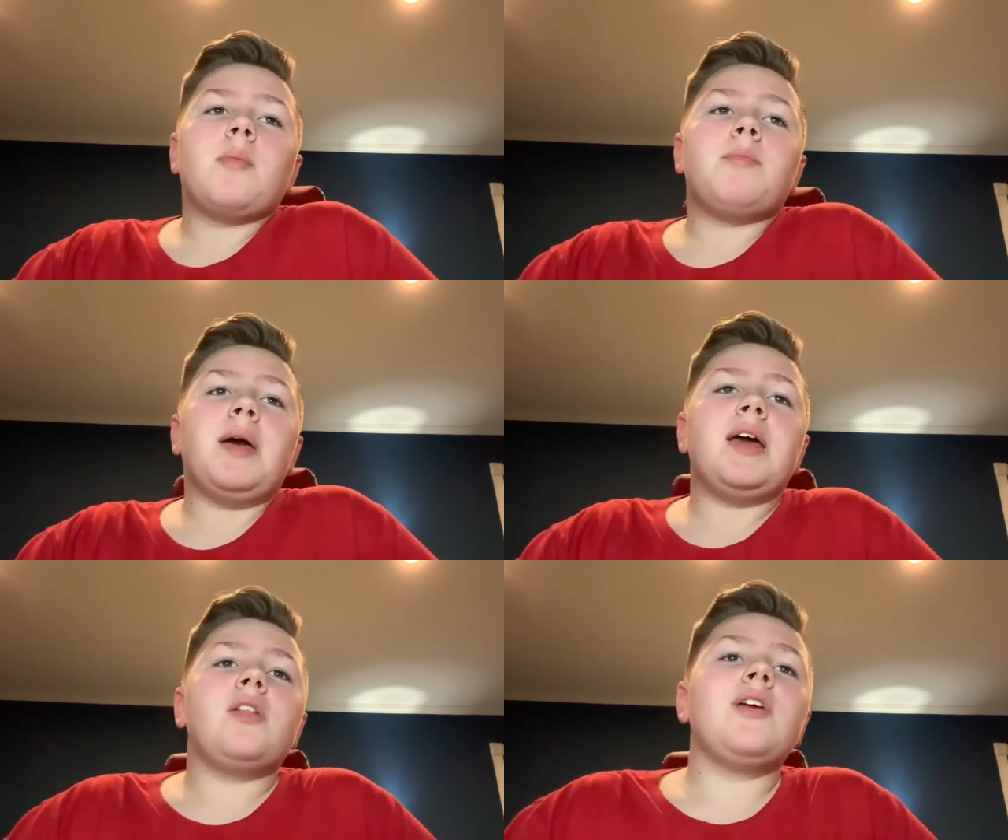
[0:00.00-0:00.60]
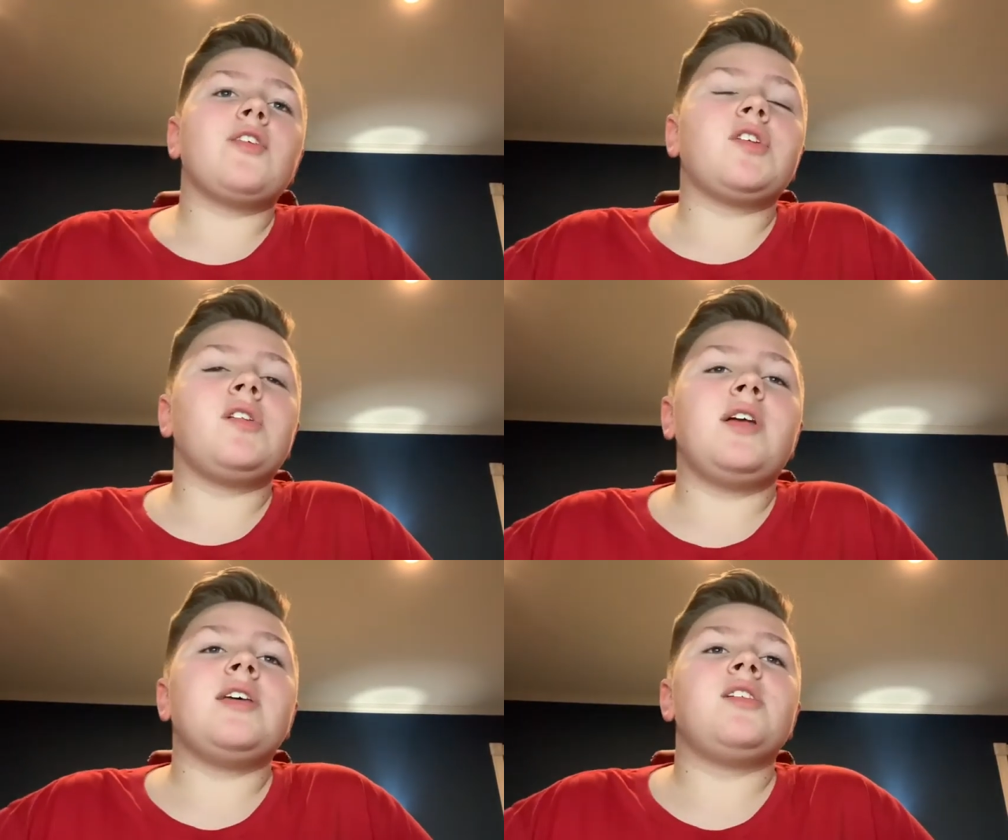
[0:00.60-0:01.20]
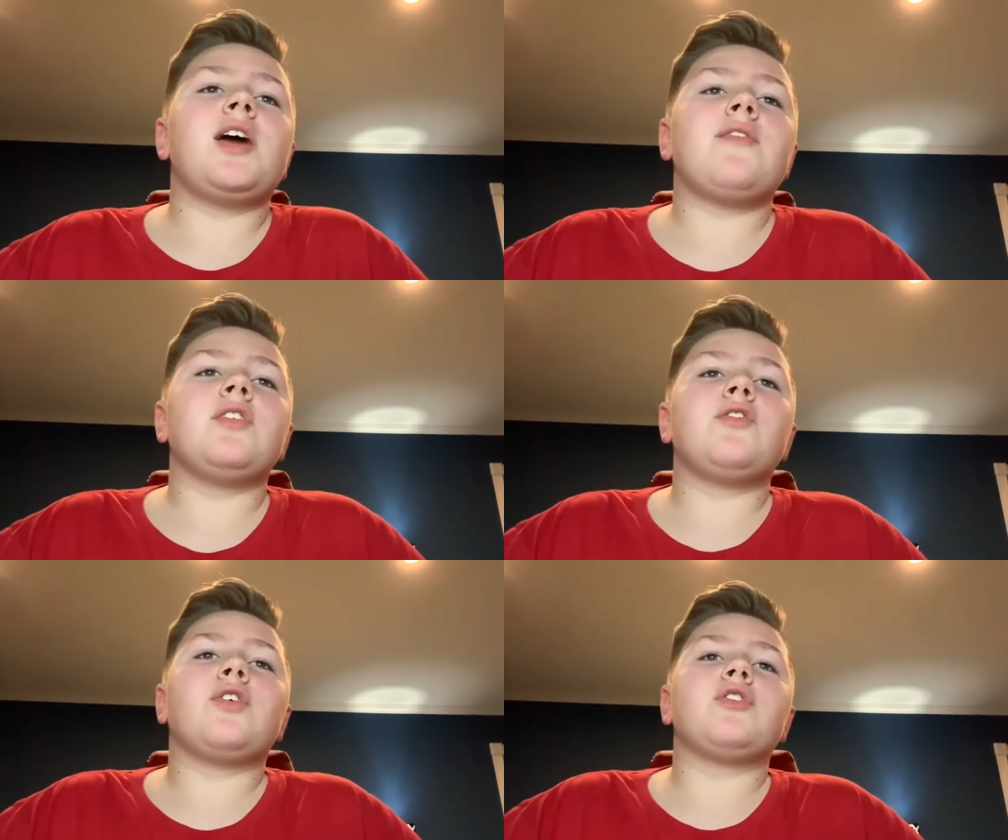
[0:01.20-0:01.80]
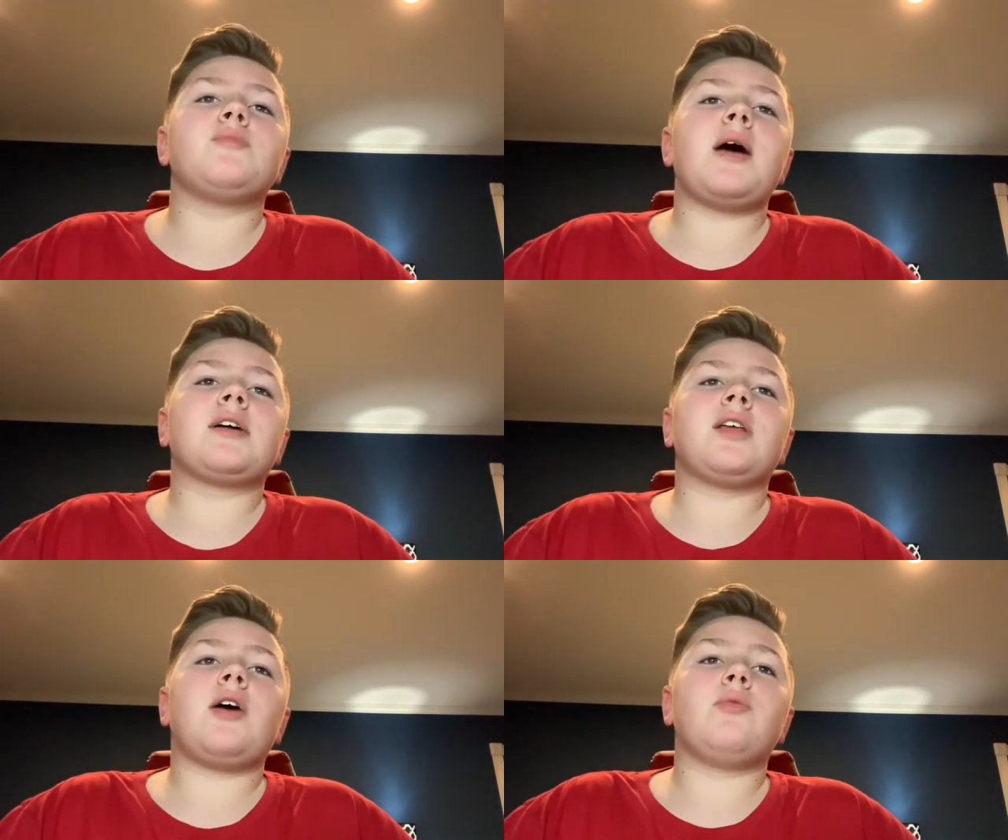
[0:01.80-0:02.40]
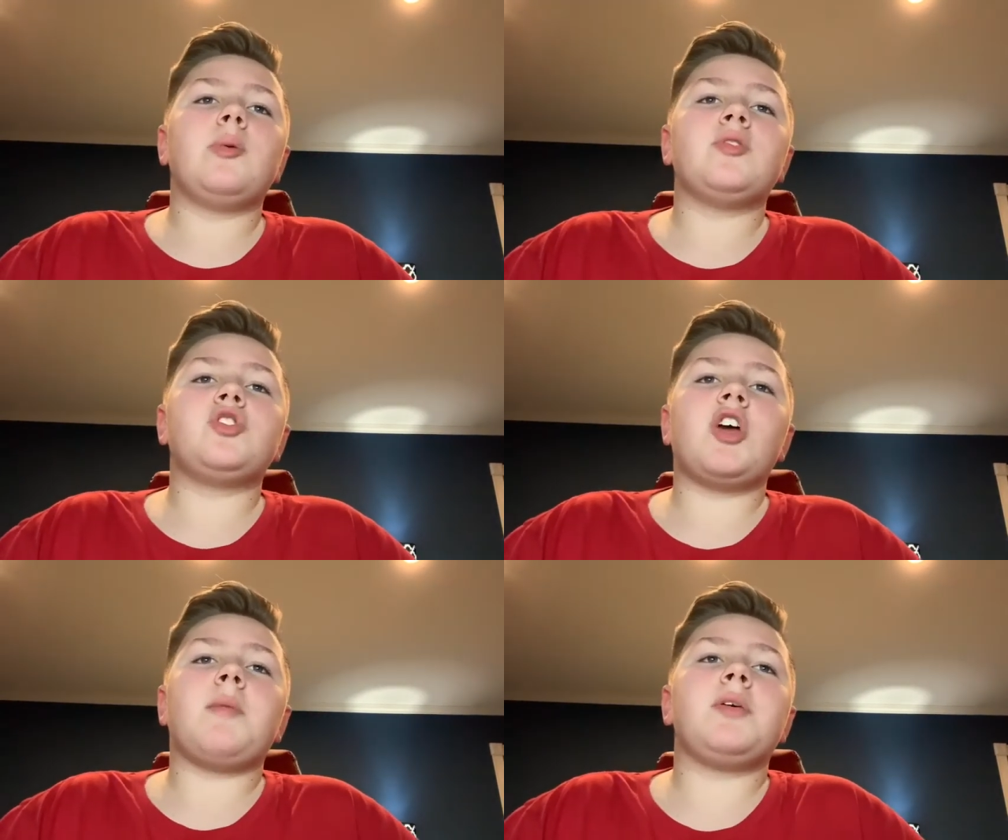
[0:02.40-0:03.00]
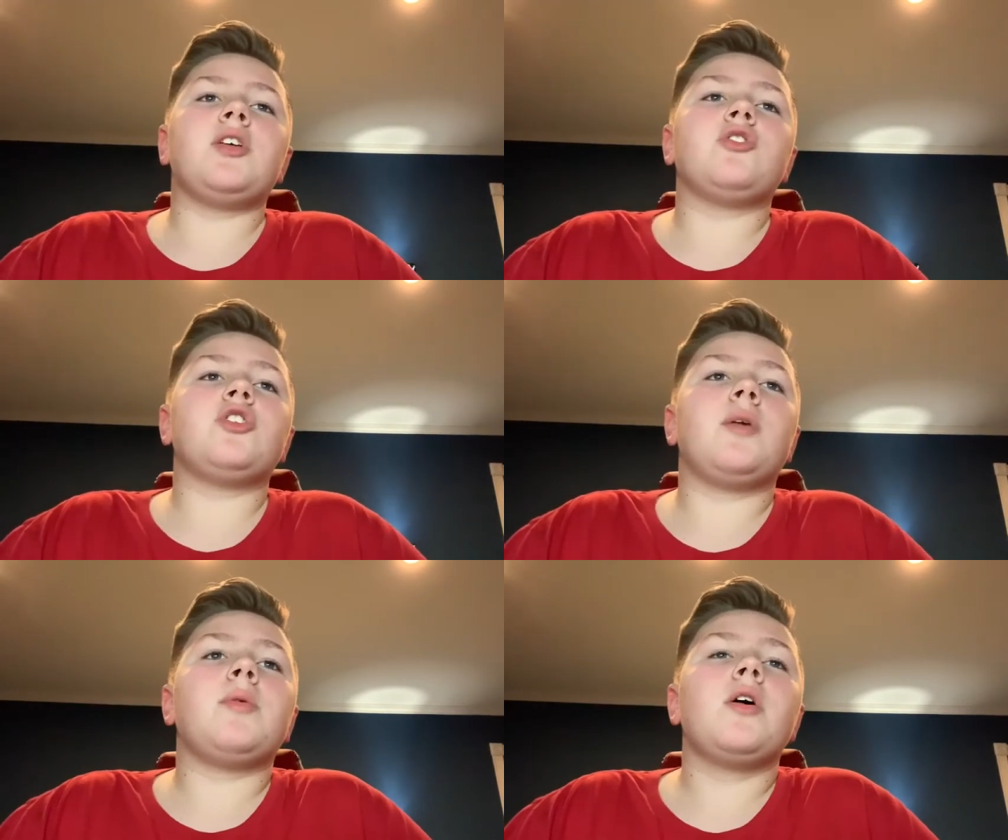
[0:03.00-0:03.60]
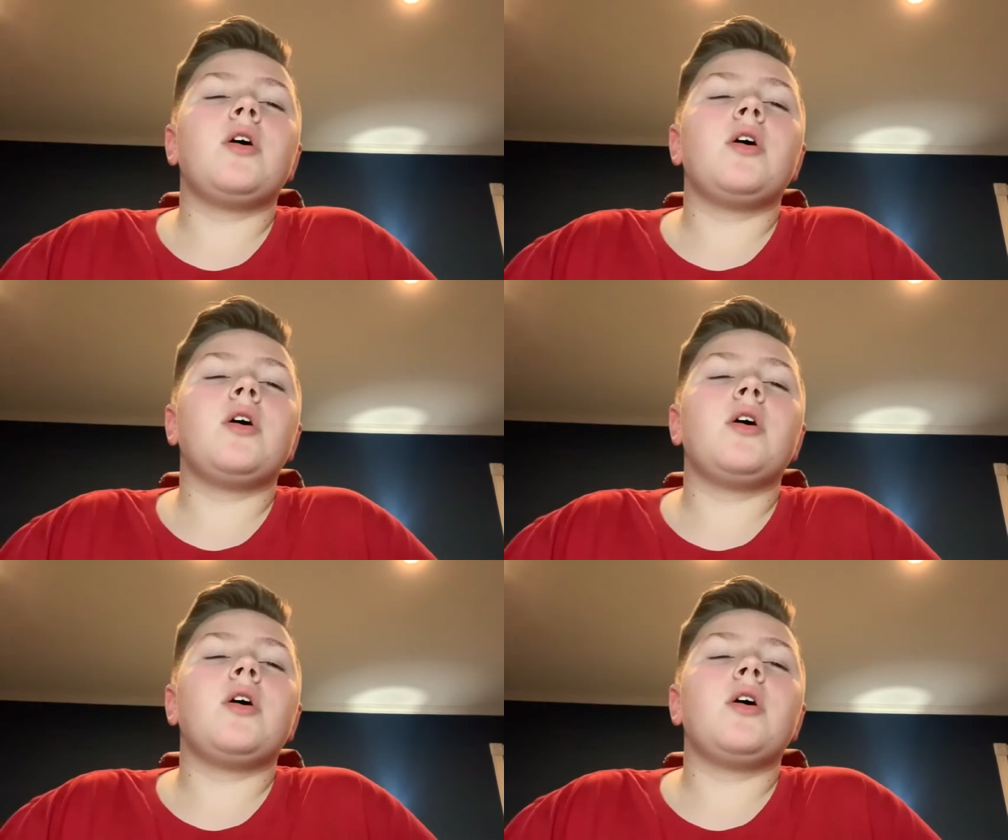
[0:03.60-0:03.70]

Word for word: Bayley versus Lacey Evans for a SmackDown Women's Championship.